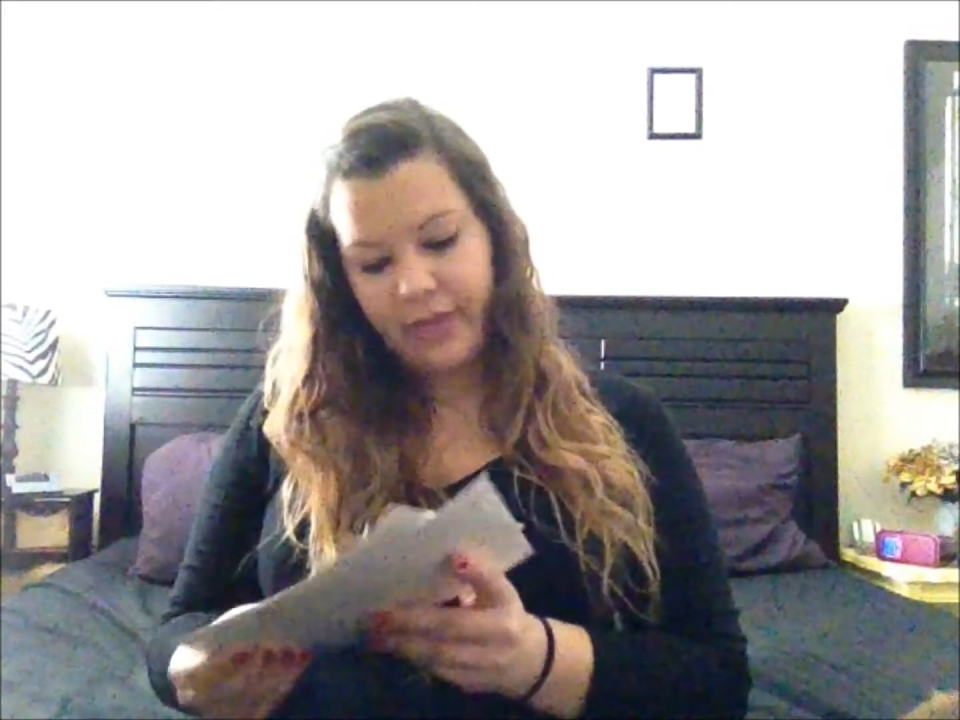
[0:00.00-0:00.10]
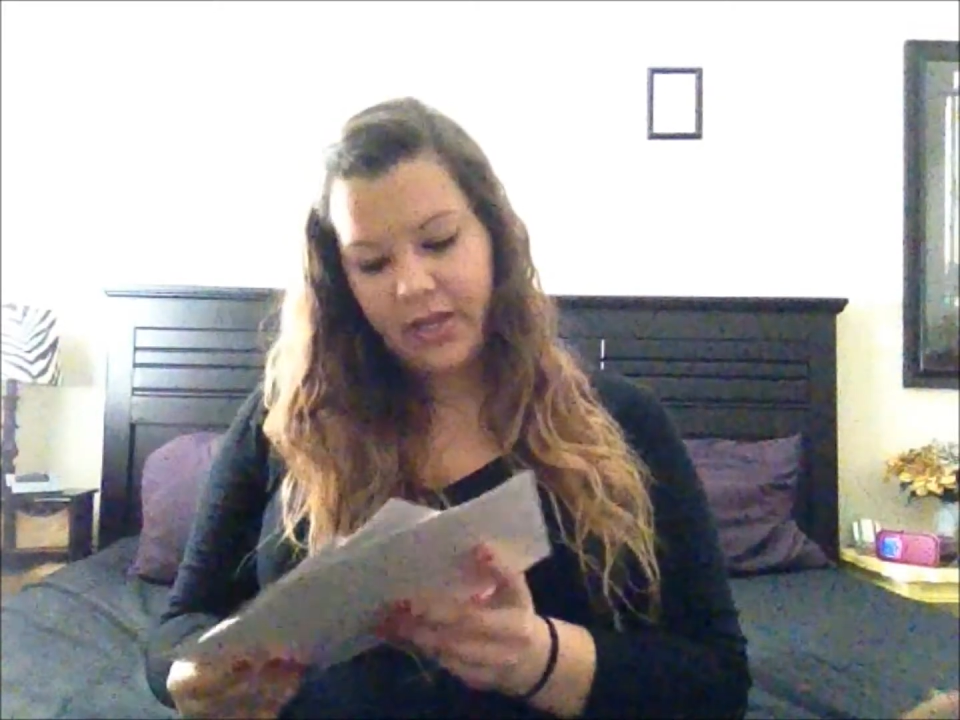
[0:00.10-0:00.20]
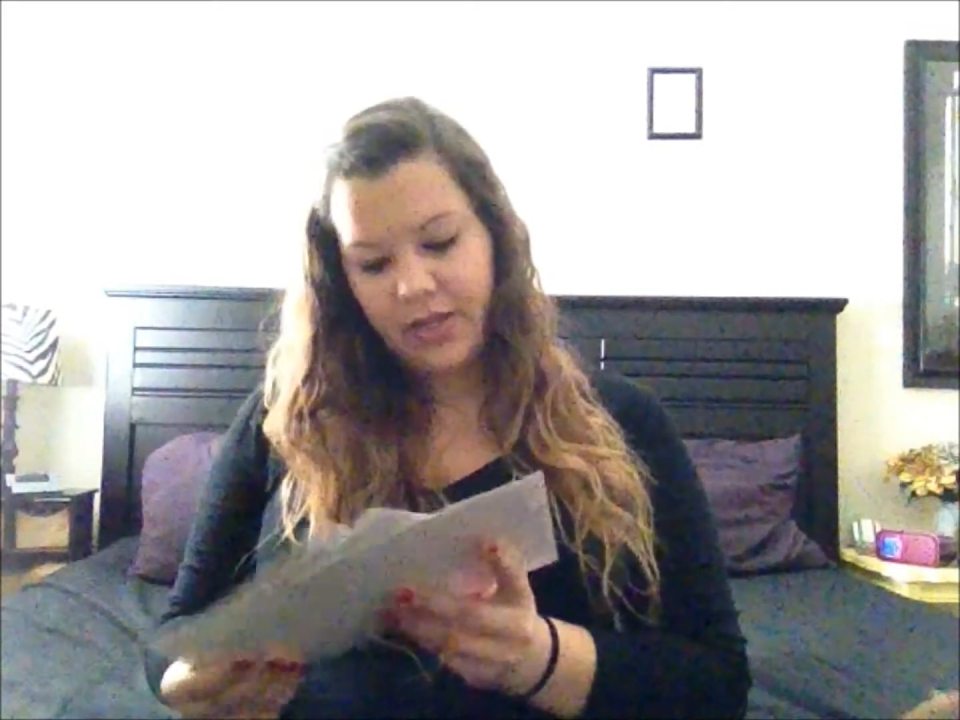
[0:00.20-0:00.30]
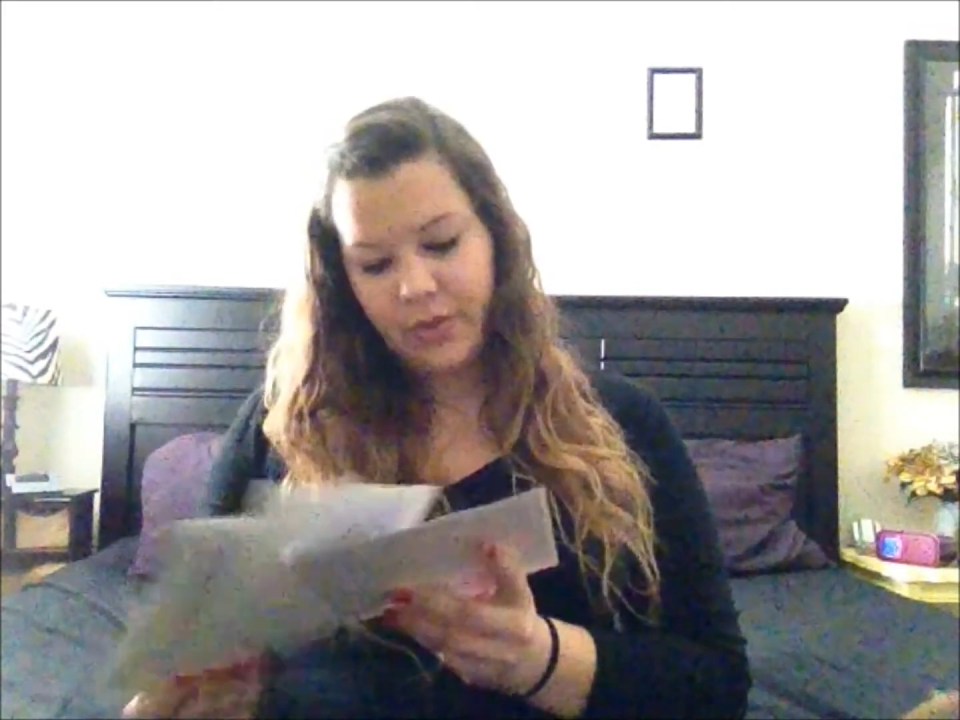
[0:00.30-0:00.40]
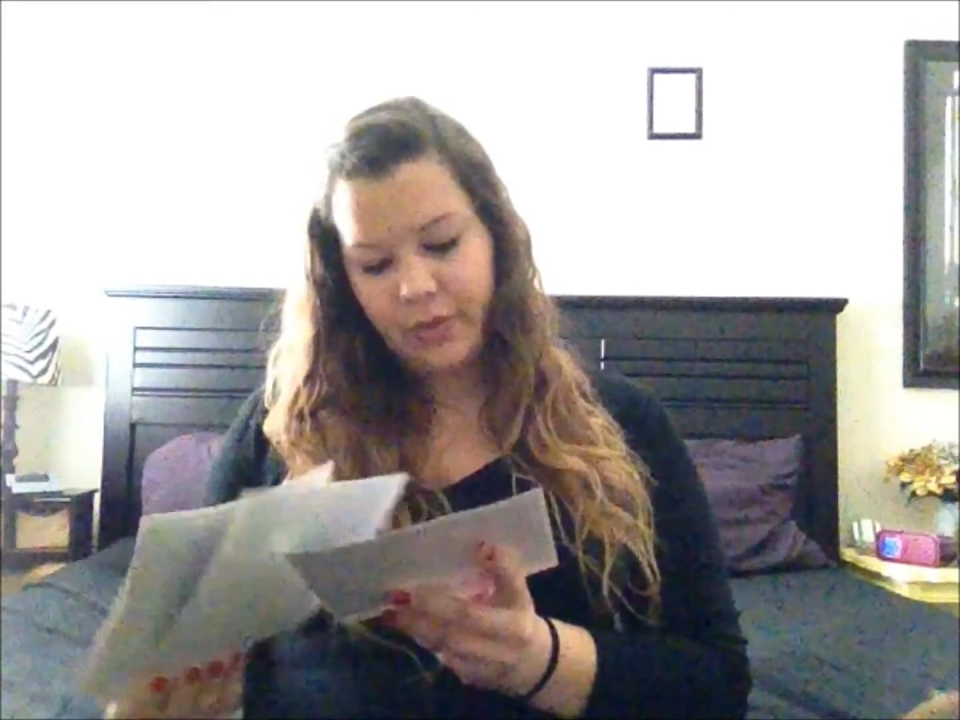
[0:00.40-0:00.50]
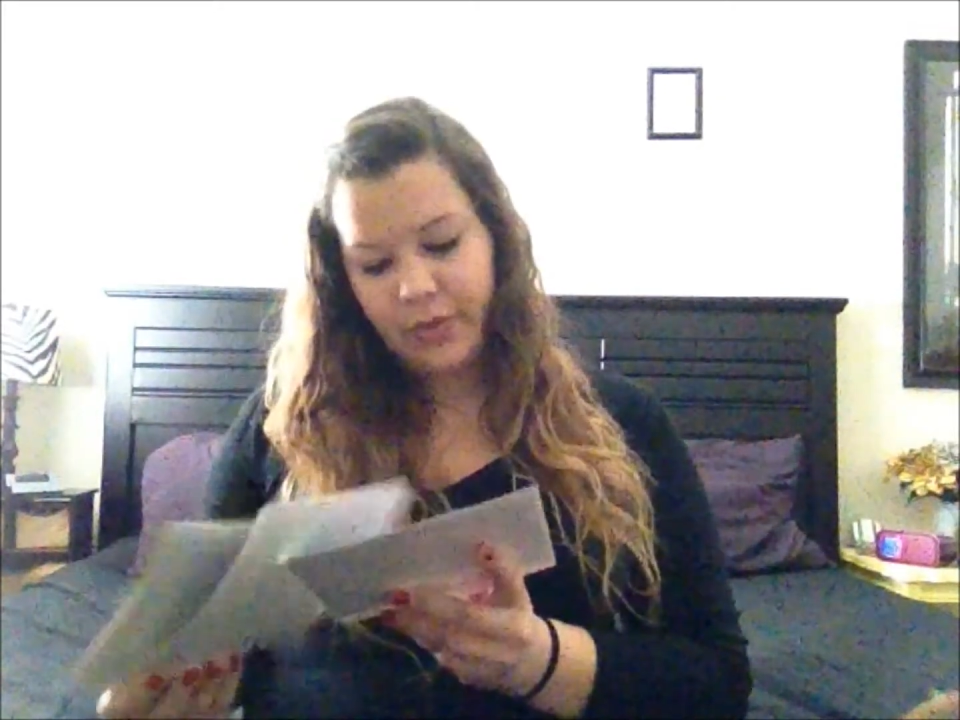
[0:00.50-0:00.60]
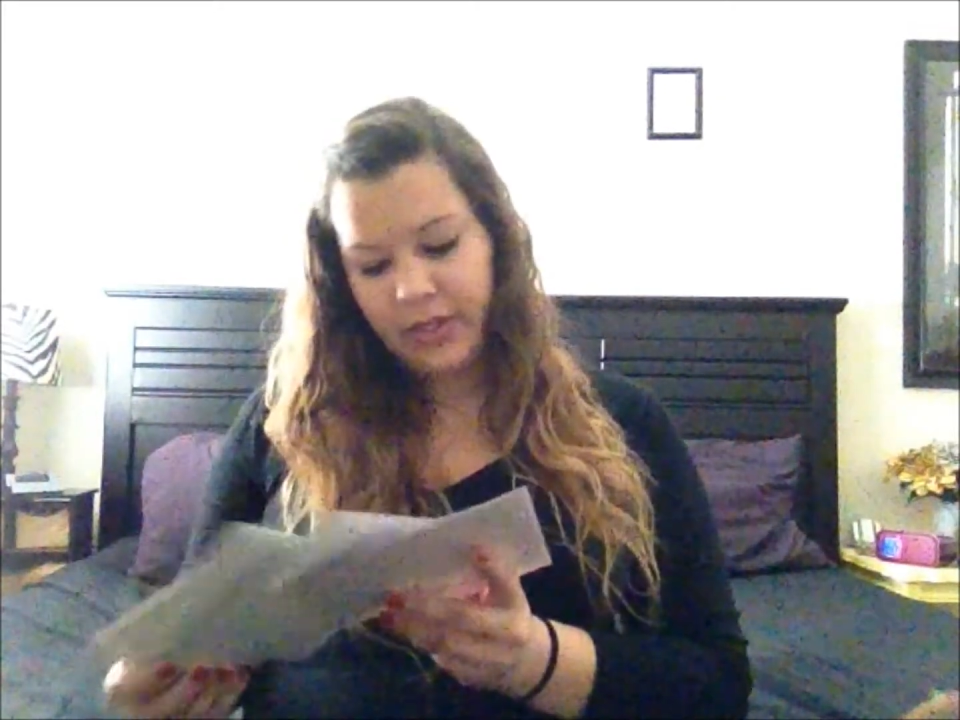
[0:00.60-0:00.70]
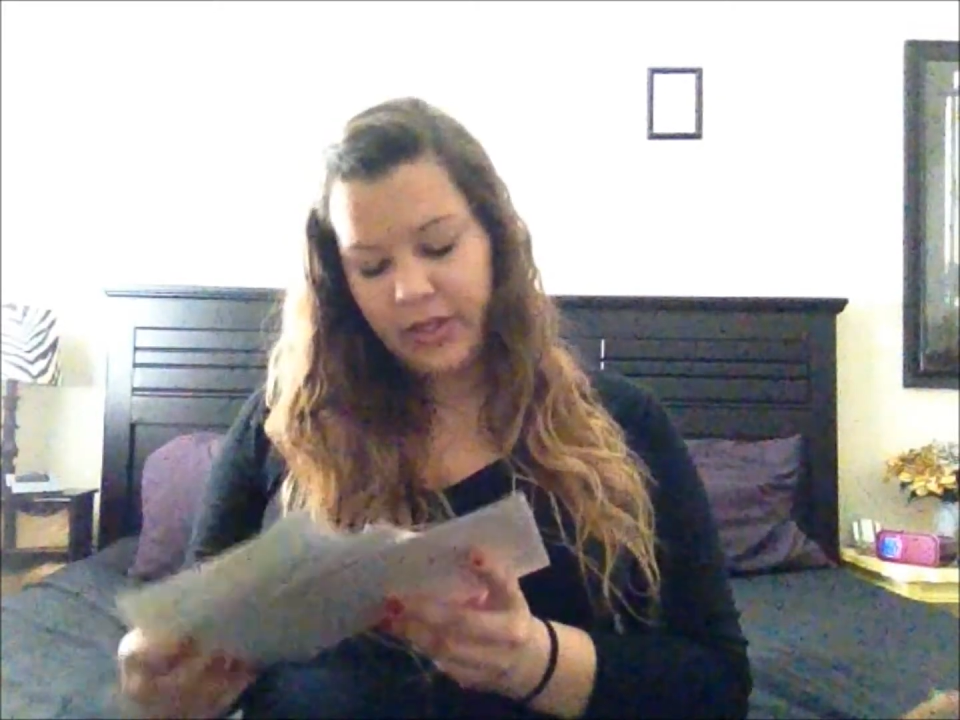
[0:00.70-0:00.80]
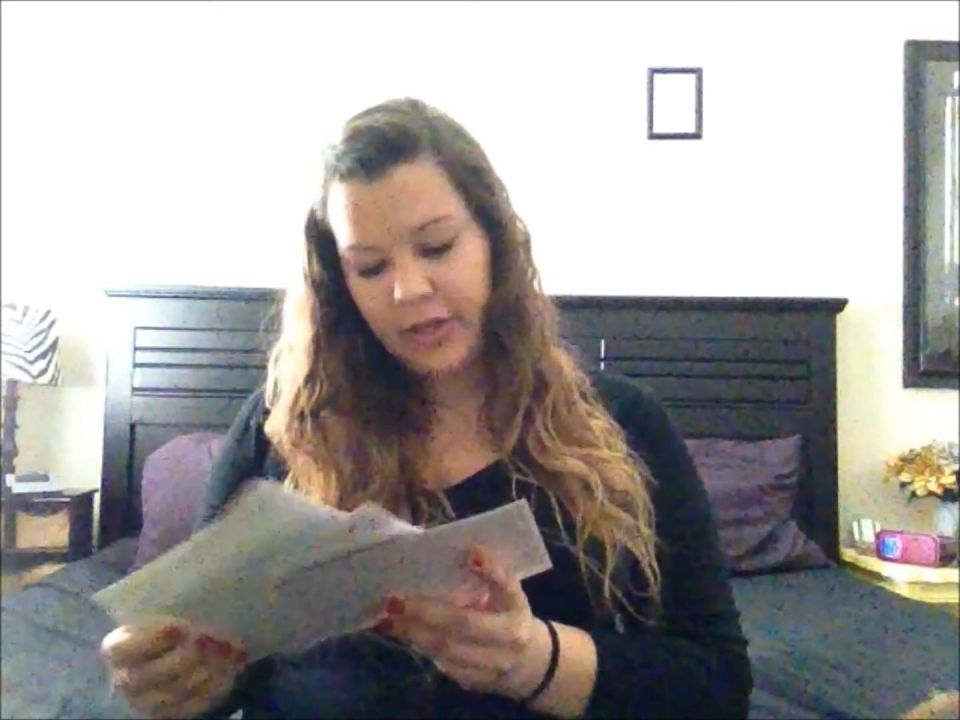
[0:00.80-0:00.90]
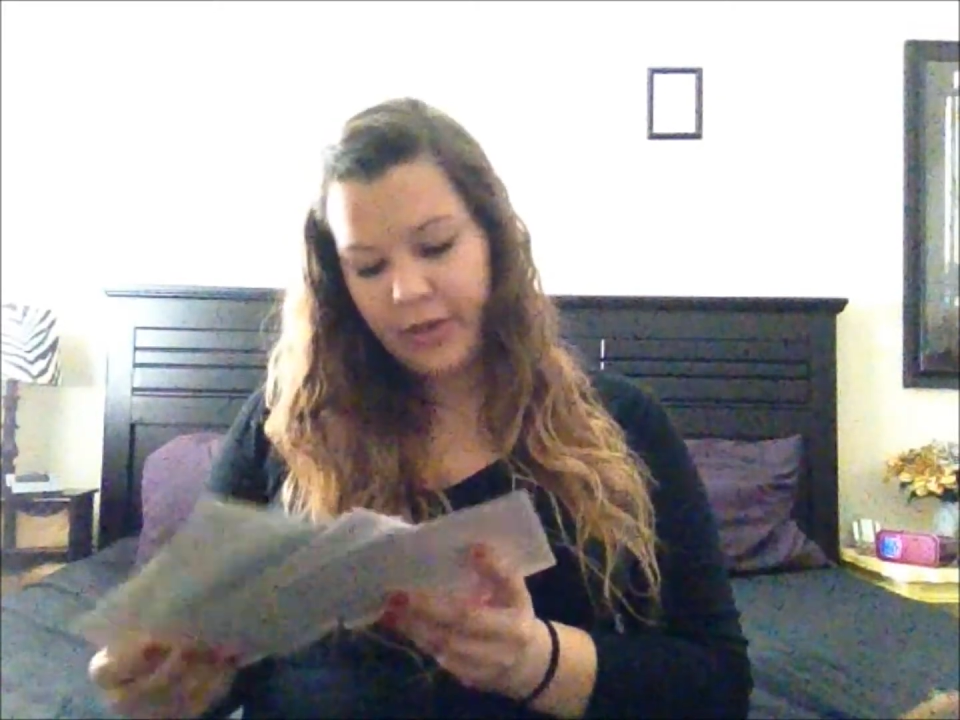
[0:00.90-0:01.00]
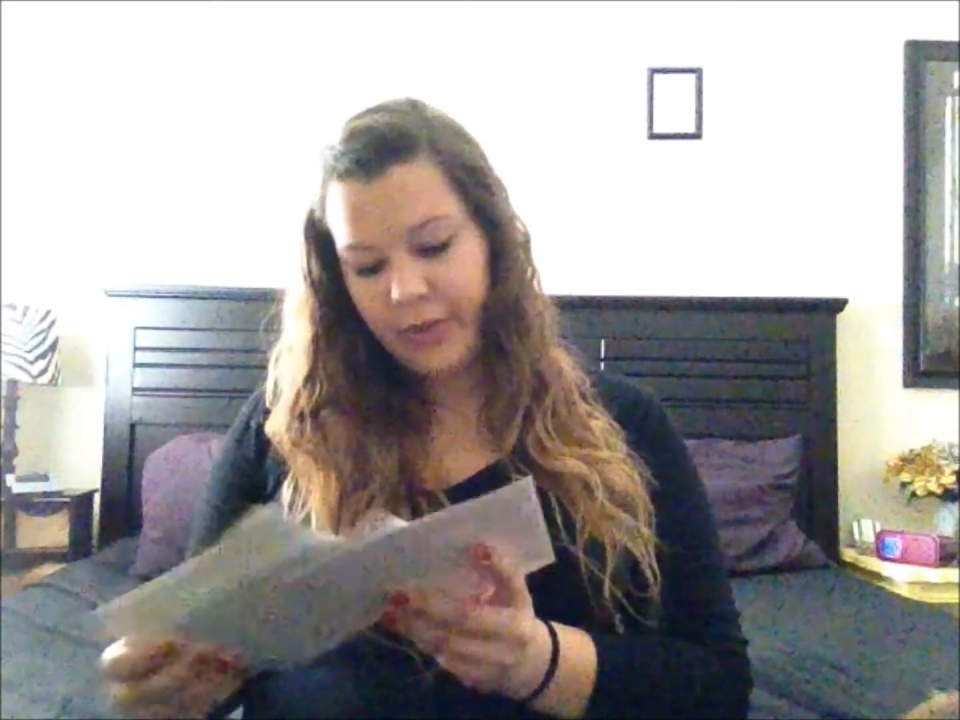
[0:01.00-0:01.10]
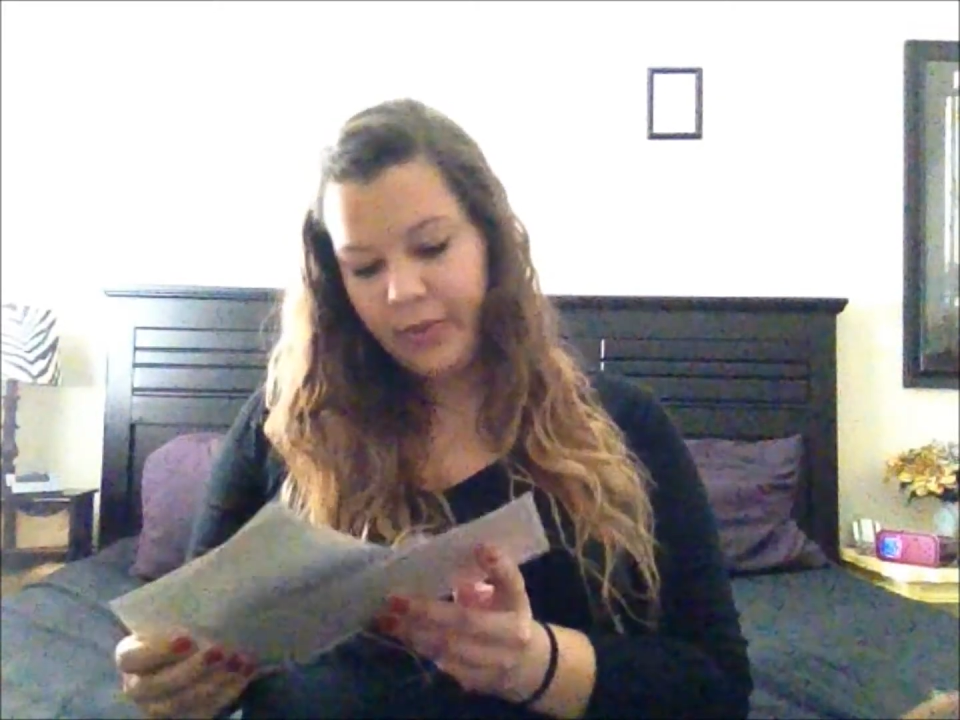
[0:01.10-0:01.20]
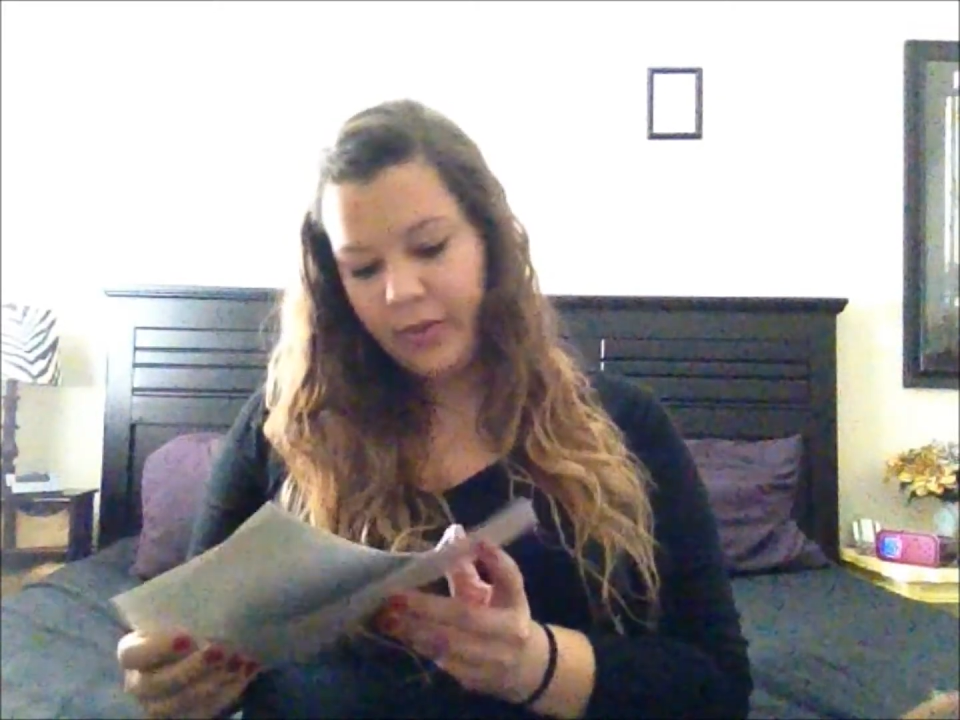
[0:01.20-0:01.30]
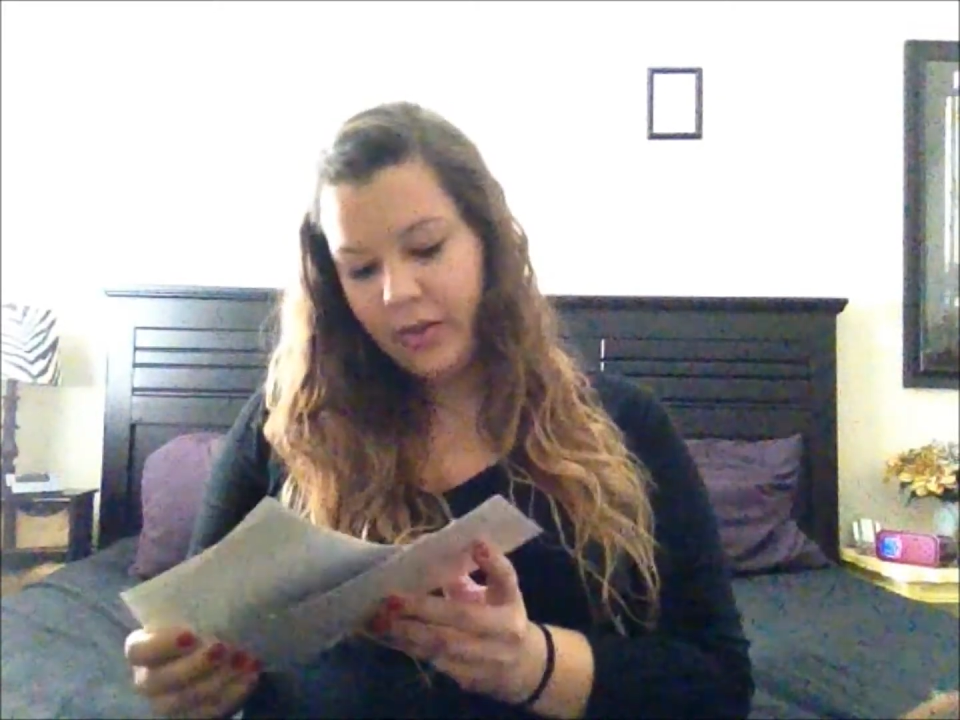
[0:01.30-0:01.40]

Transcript: I don't really know.